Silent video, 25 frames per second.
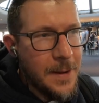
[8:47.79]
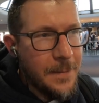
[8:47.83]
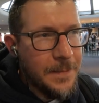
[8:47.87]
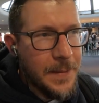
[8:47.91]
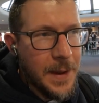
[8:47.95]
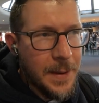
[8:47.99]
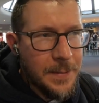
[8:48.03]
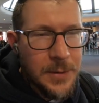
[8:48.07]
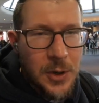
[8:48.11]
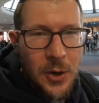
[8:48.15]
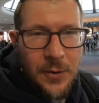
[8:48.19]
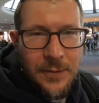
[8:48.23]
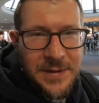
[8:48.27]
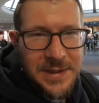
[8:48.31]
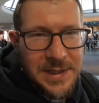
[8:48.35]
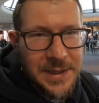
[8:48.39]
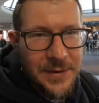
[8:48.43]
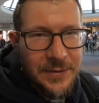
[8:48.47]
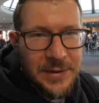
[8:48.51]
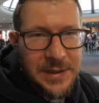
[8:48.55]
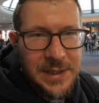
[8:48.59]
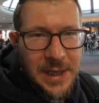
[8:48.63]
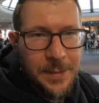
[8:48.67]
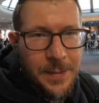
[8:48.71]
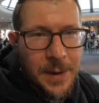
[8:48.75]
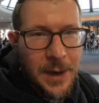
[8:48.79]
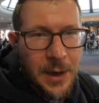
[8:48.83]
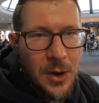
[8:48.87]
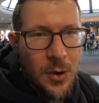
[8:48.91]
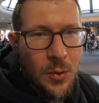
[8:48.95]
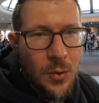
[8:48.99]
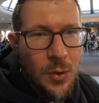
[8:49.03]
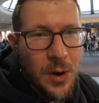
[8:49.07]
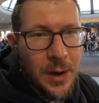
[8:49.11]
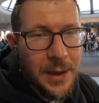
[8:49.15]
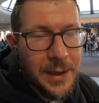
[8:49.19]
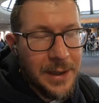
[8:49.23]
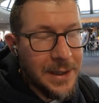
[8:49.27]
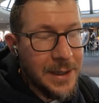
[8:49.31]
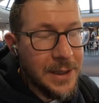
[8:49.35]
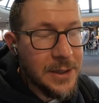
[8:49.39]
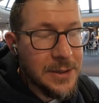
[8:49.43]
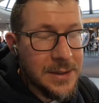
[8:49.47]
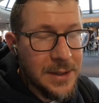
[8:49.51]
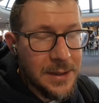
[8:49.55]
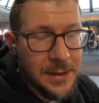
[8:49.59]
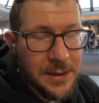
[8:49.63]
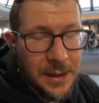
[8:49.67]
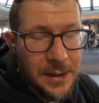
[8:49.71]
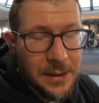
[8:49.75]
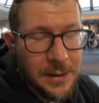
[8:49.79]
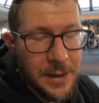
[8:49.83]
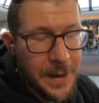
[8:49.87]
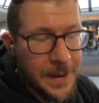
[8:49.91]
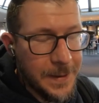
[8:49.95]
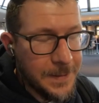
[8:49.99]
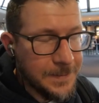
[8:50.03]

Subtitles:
I'm nervous every time I go on, and here's the thing,